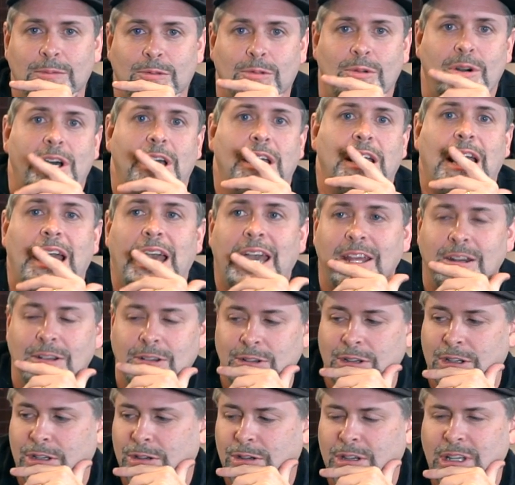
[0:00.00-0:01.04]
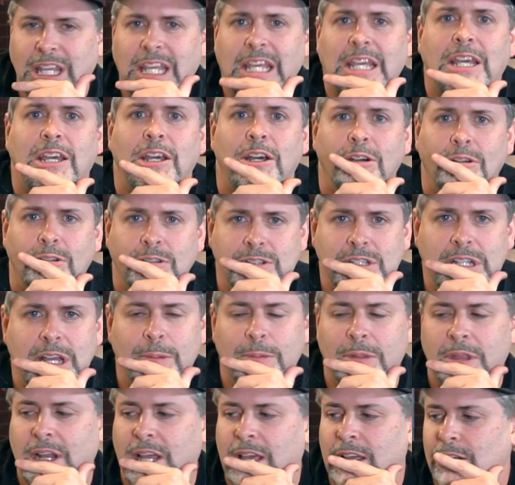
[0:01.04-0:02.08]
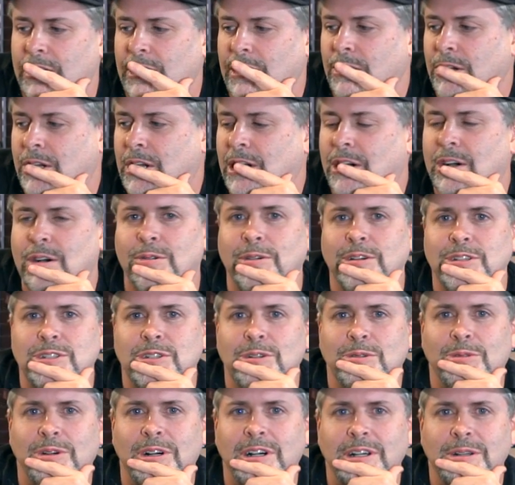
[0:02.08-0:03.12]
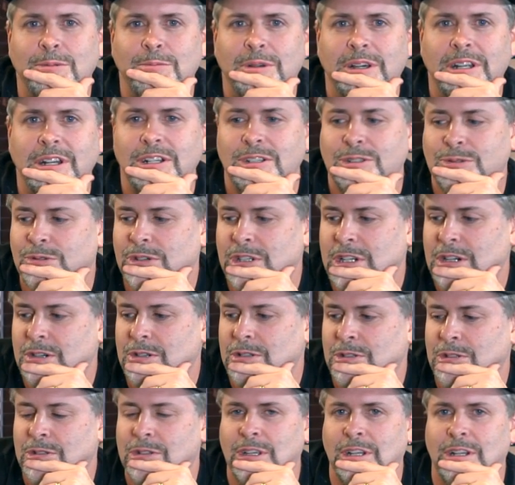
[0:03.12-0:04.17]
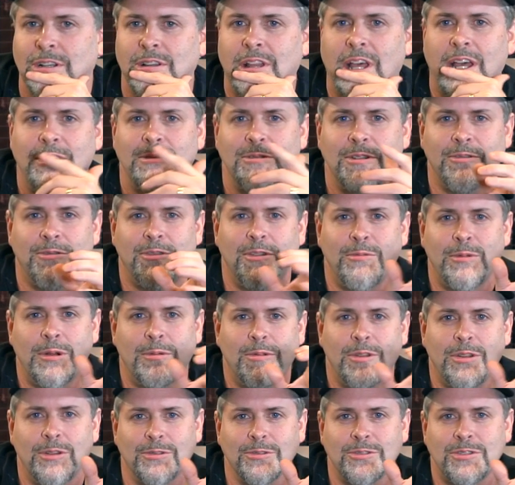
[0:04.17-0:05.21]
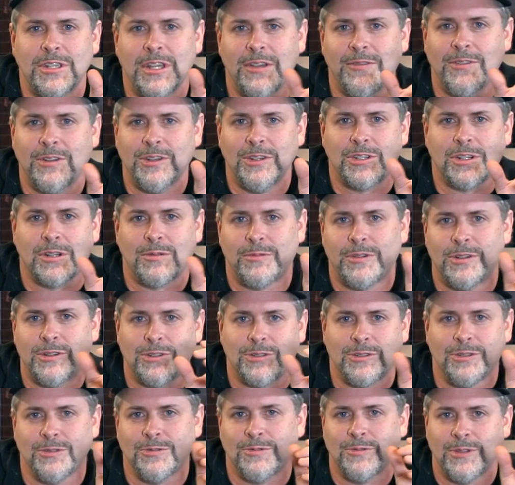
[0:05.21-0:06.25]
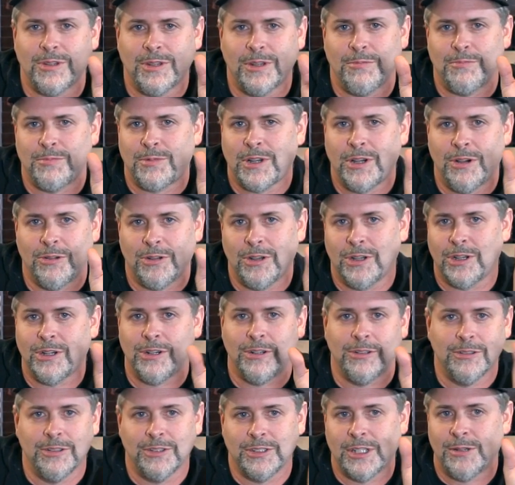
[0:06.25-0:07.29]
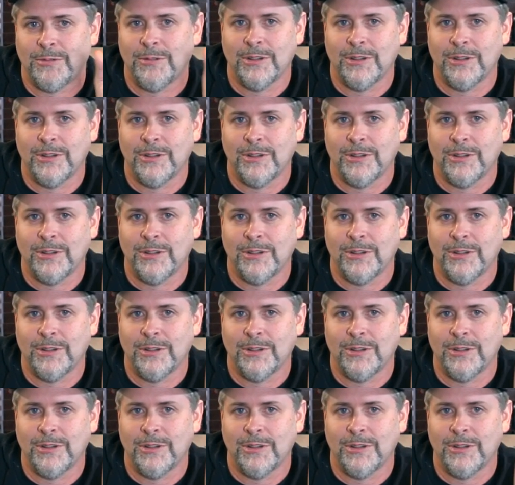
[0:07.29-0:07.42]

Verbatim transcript: Why, I don't know, ego or something. I don't know, call it what you want. But I just wonder, you know, that if you remember the old 70s commercials with the Coca-Colas, I